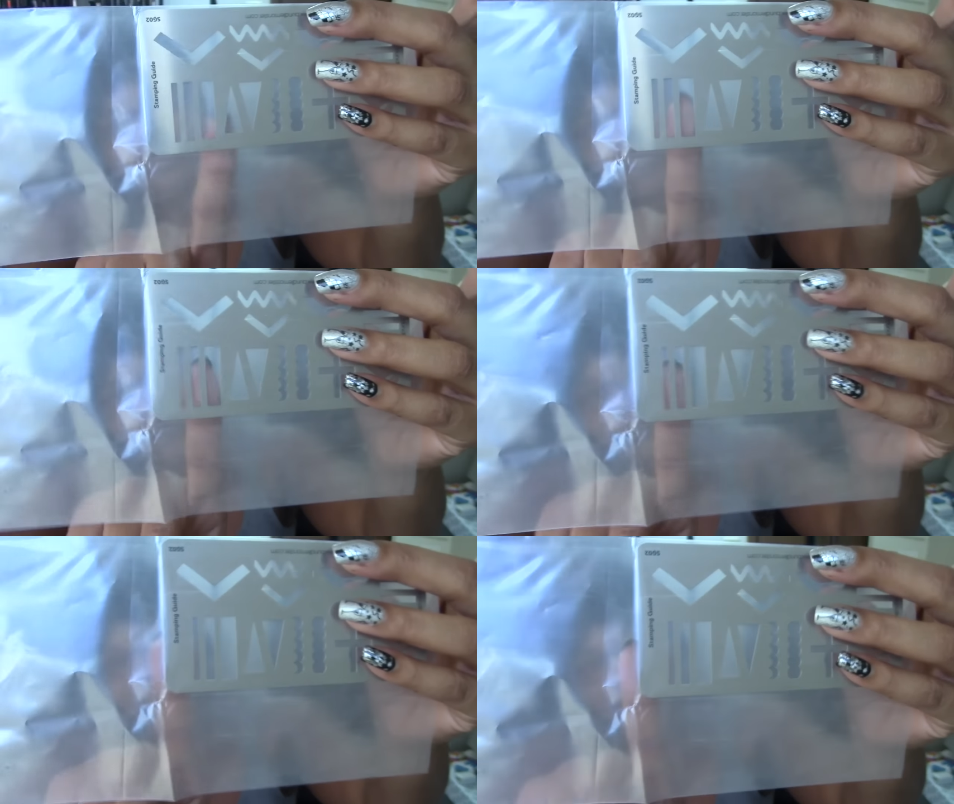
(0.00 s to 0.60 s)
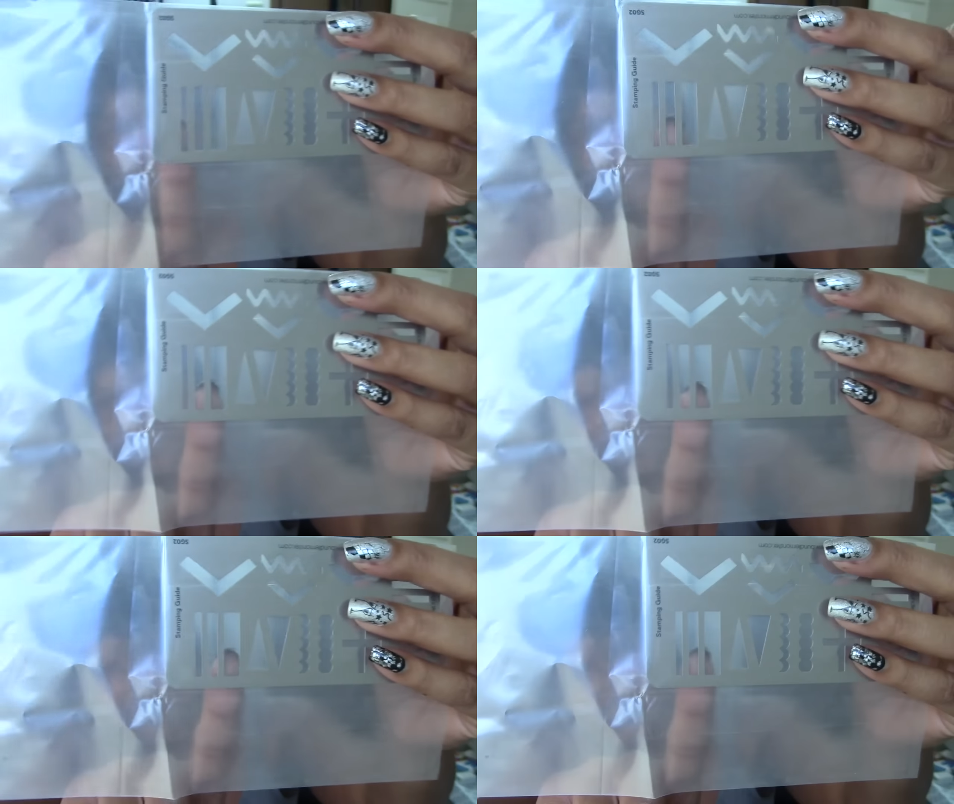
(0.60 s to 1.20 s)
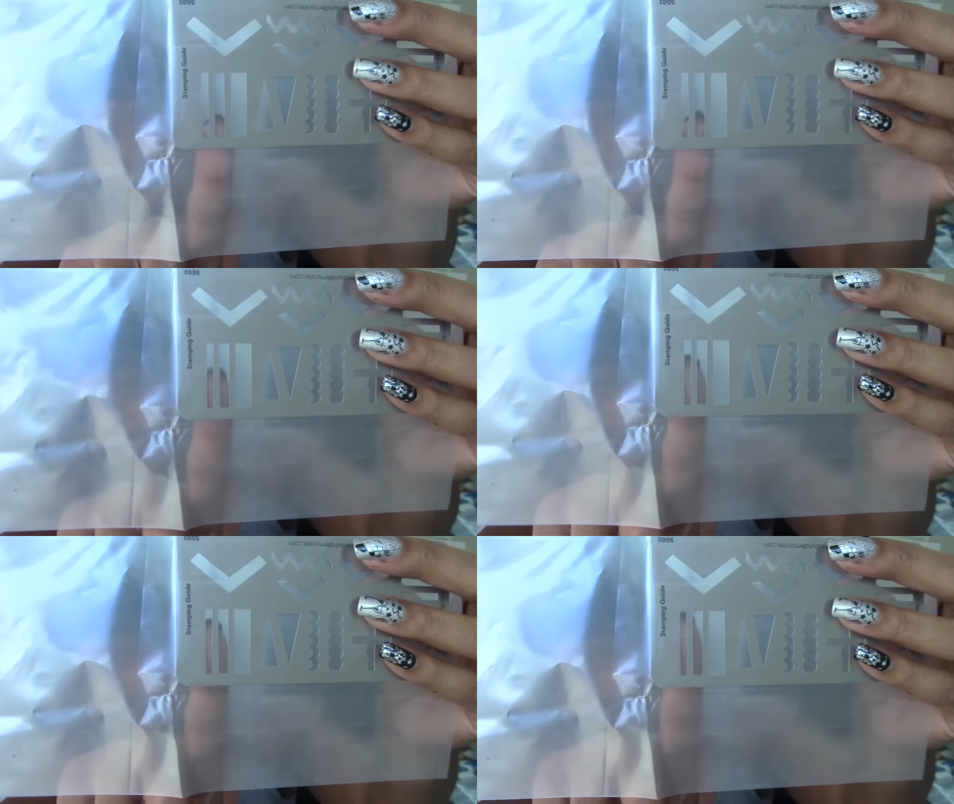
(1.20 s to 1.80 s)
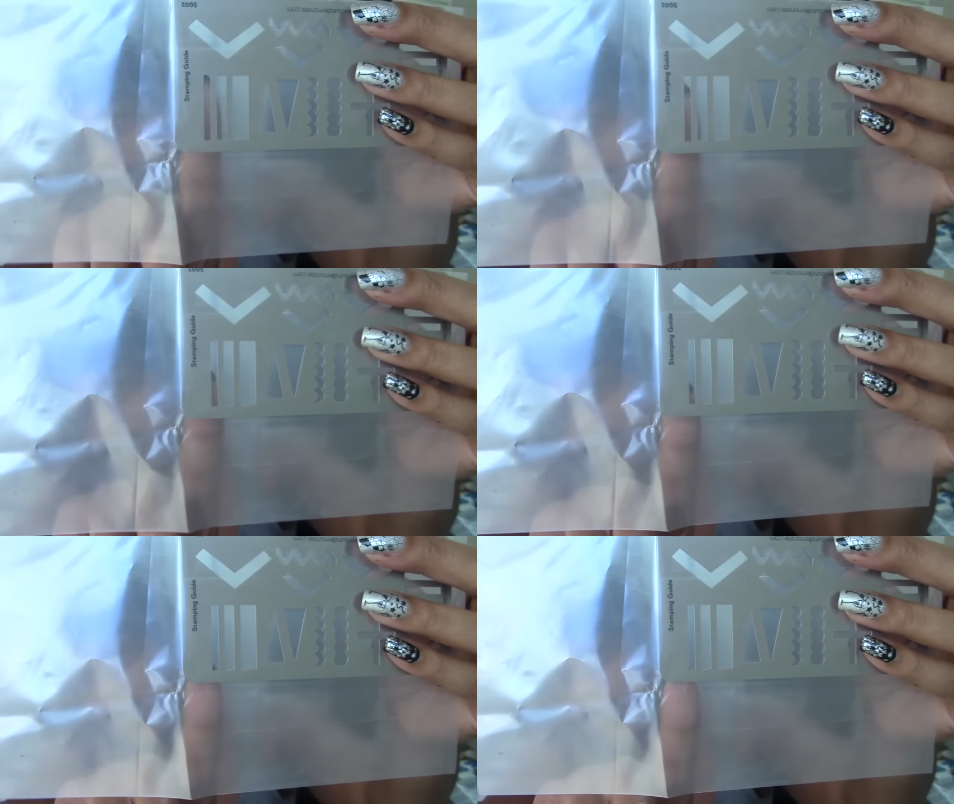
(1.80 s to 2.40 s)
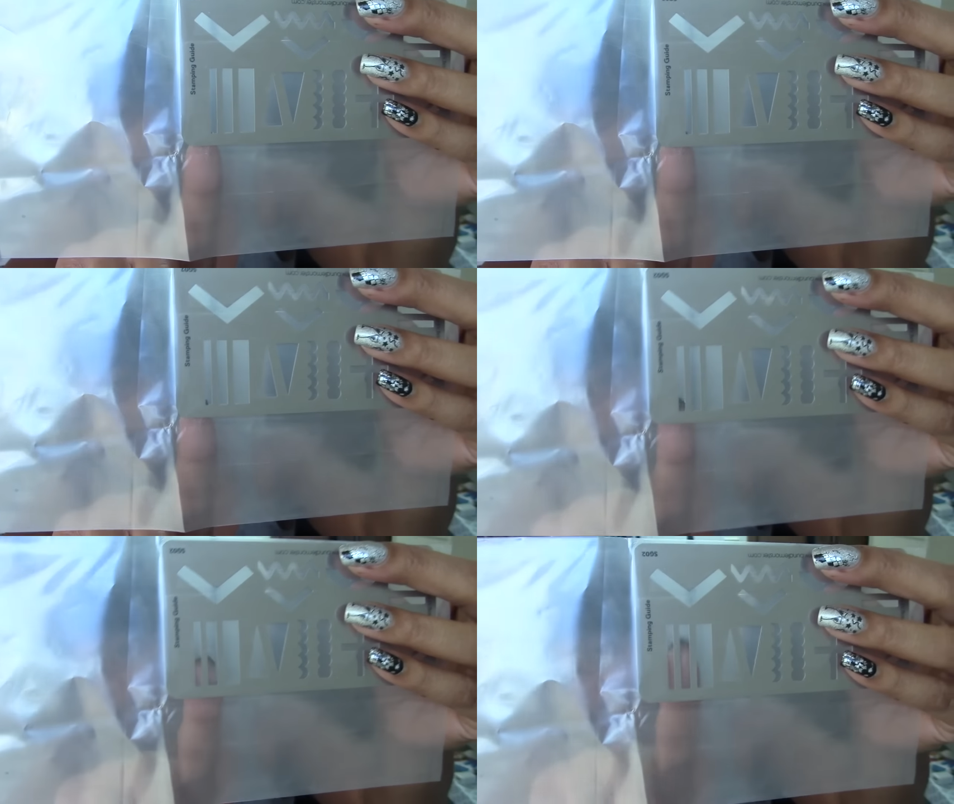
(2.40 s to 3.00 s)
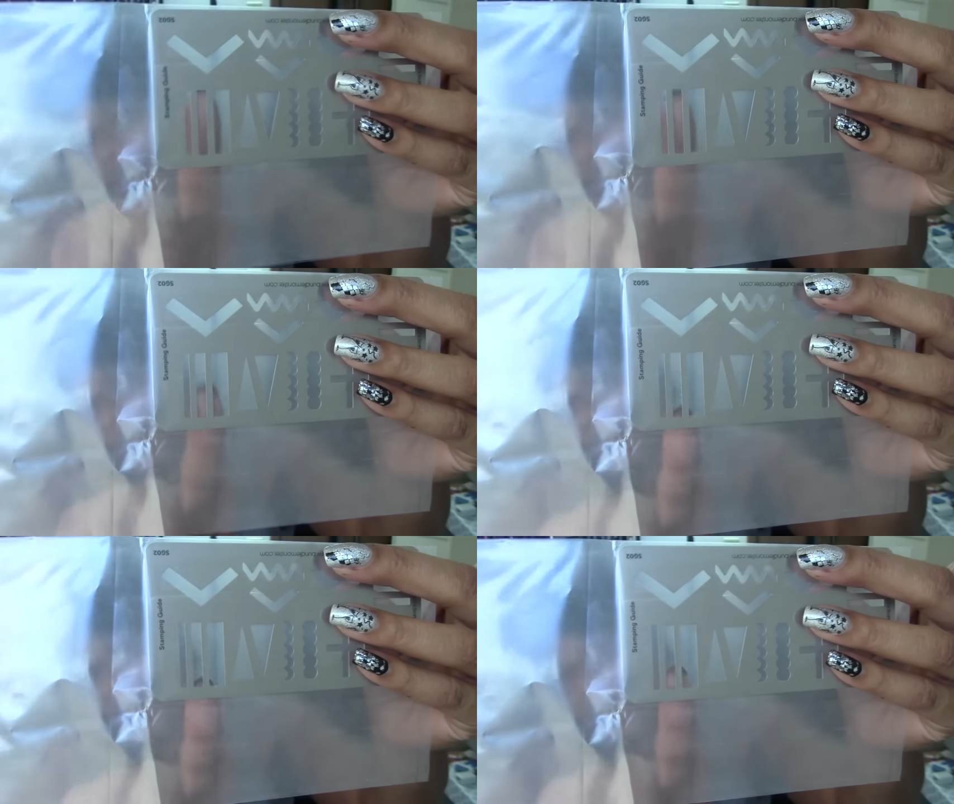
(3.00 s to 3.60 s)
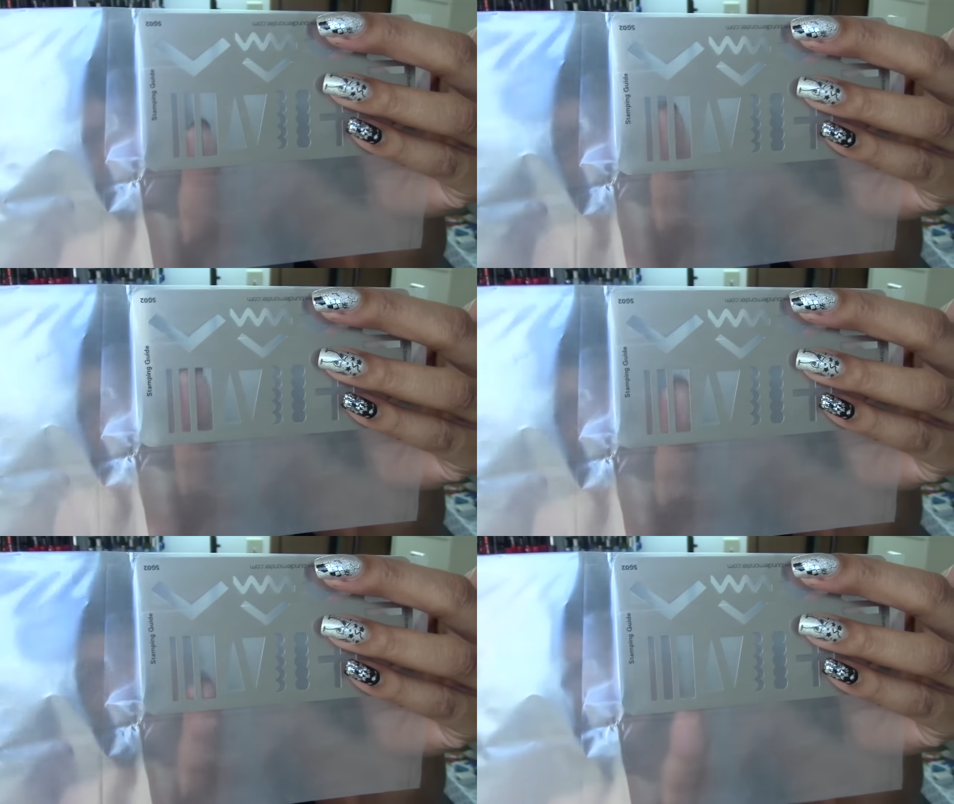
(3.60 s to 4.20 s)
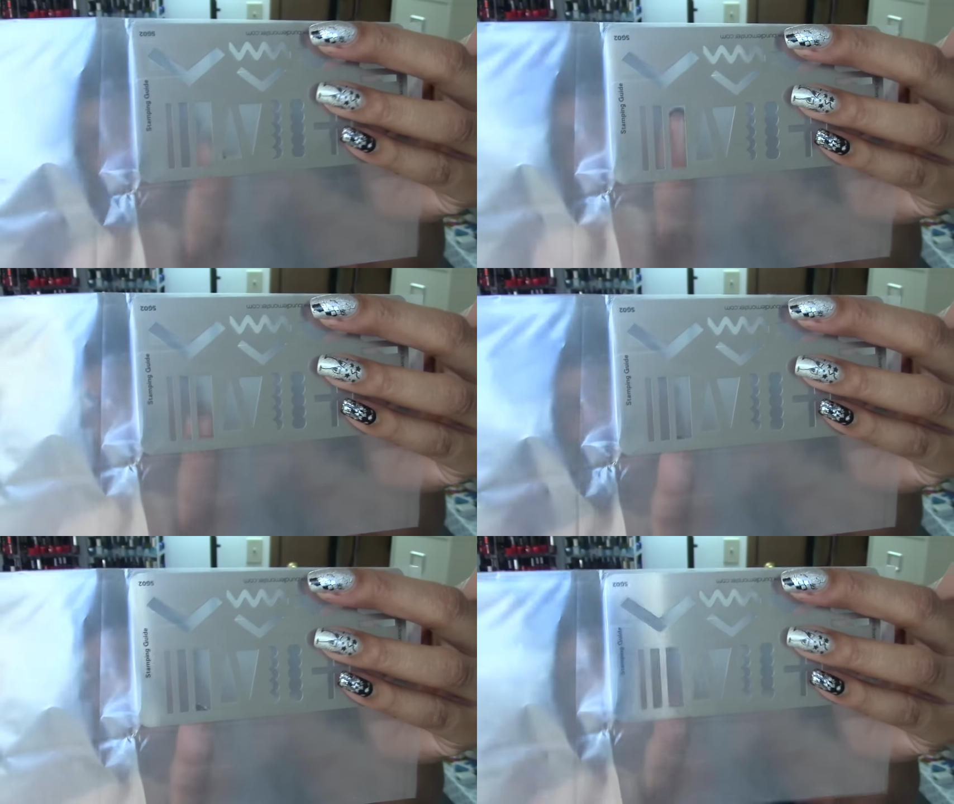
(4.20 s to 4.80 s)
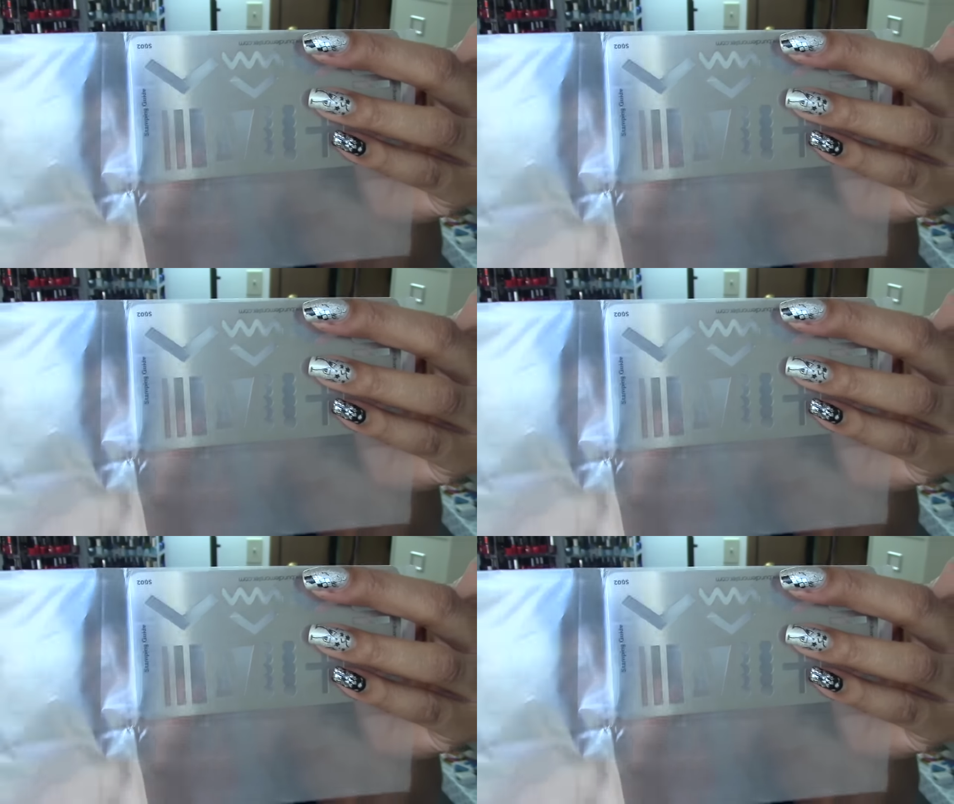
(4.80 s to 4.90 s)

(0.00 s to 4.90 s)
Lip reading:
No face is visible, so there are no lips to read.